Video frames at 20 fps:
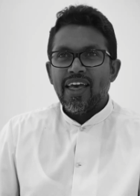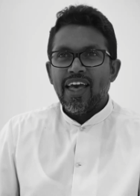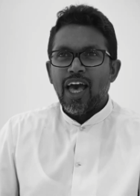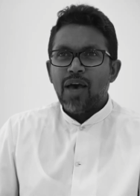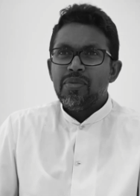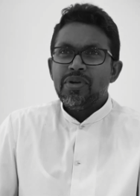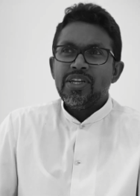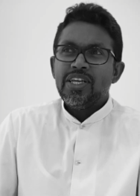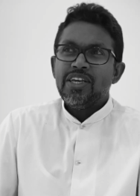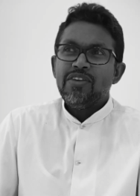I
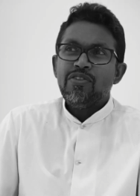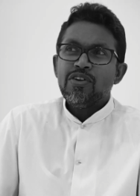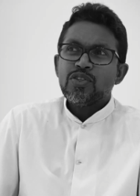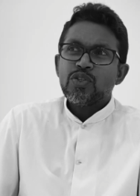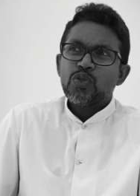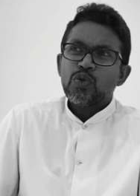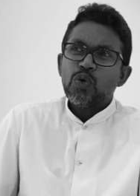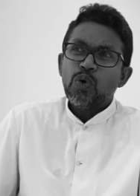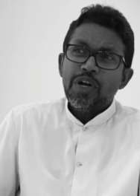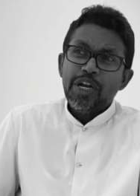mean, he was
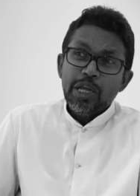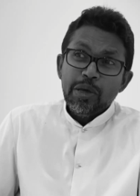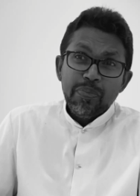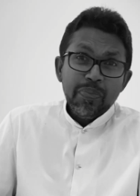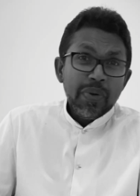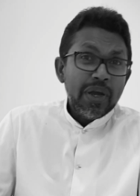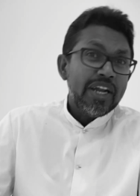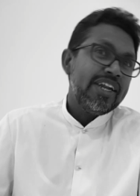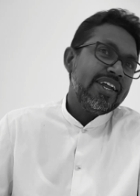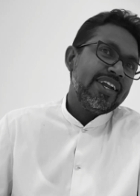so
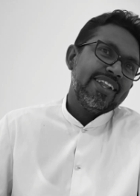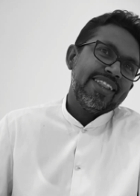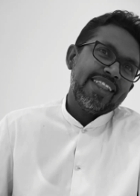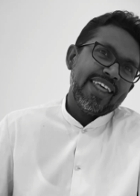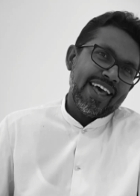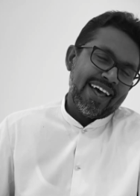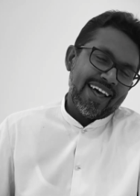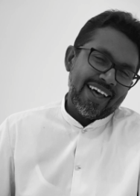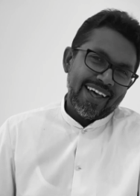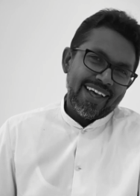dependent
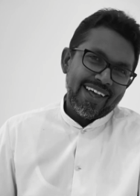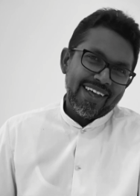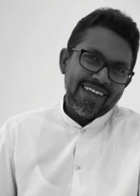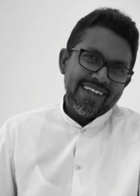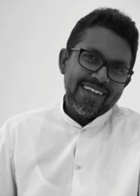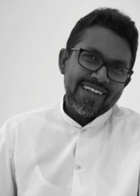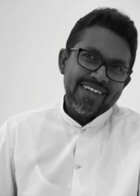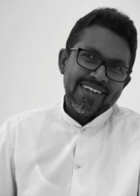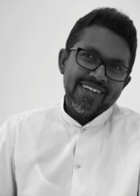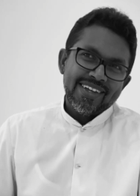there.
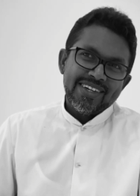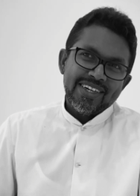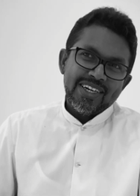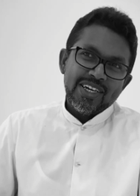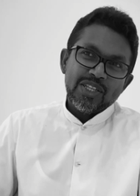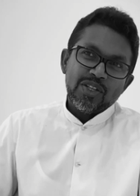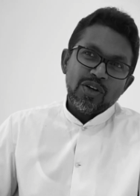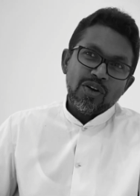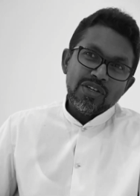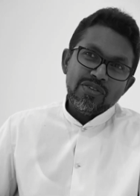He
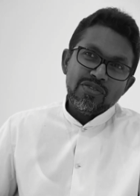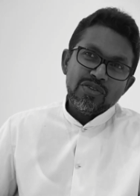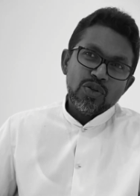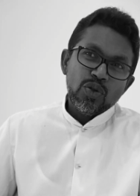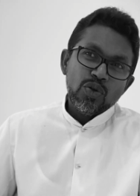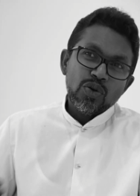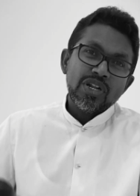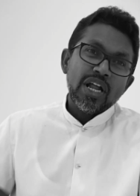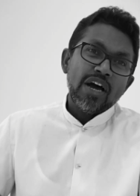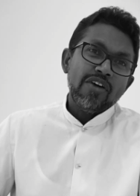thought he was
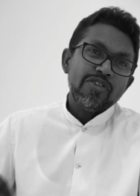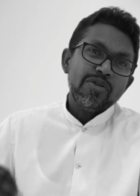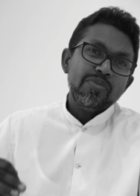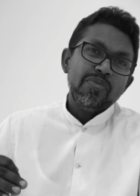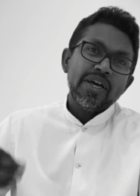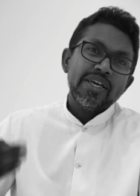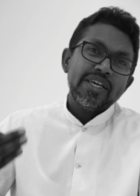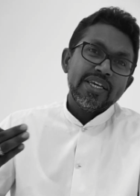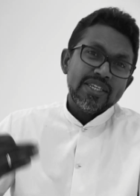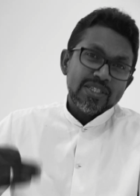looked after
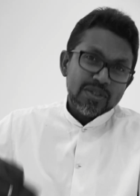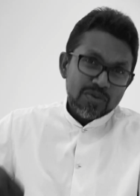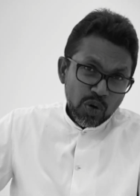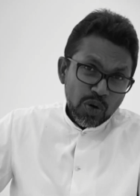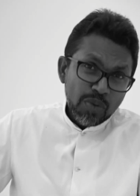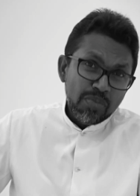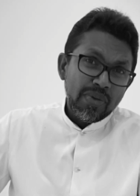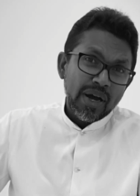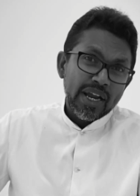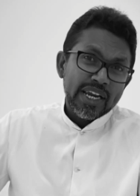by his
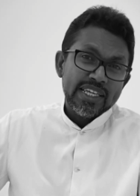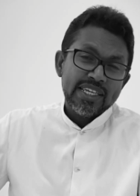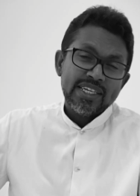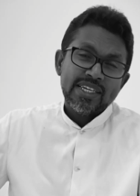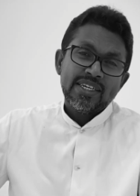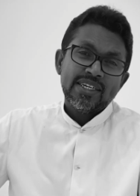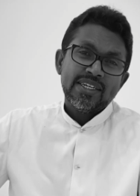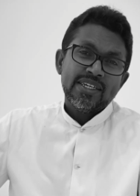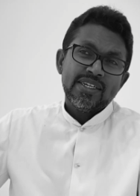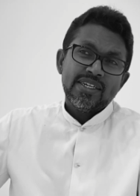own money,
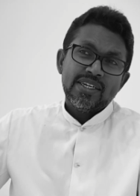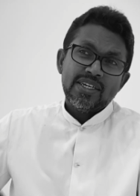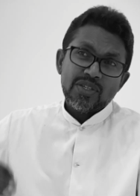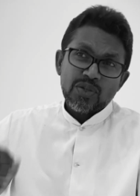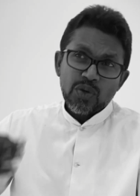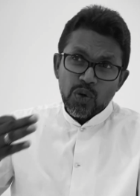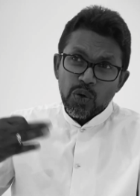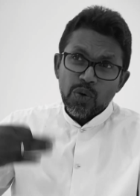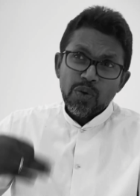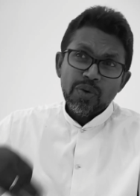his
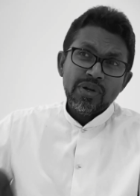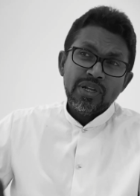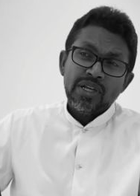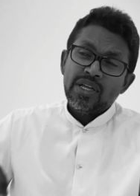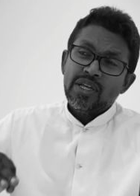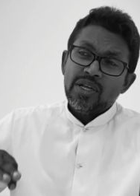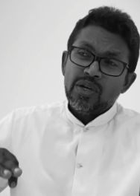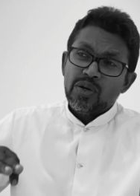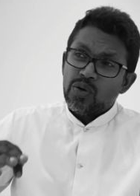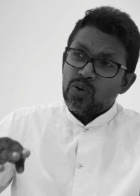own,
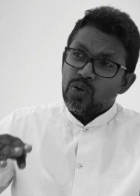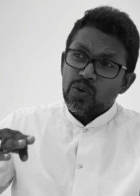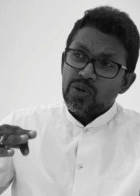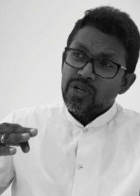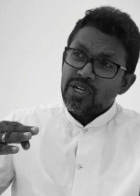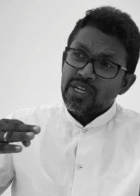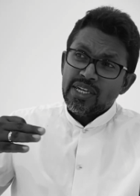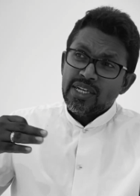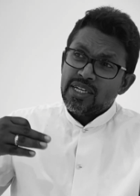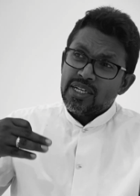
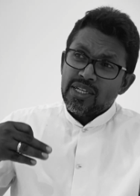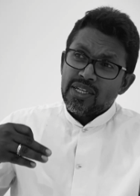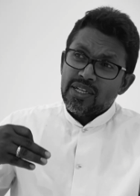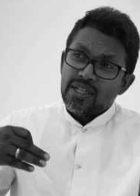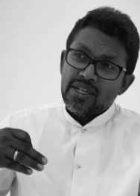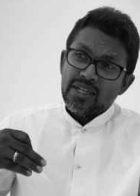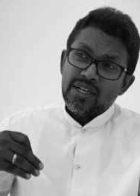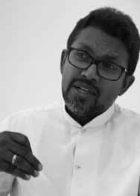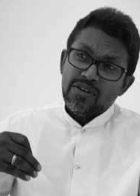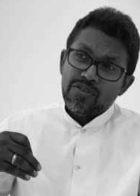own
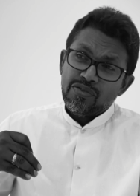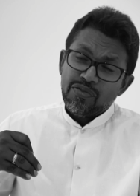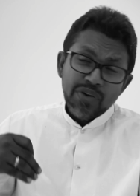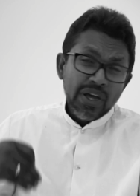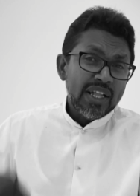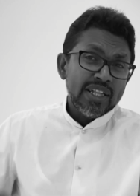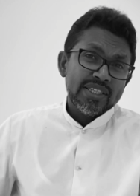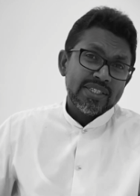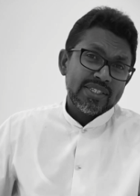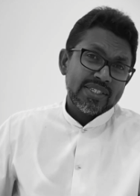uh,
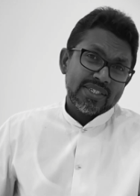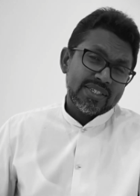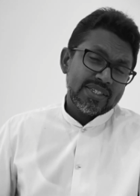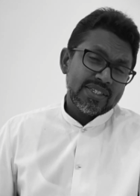wealth.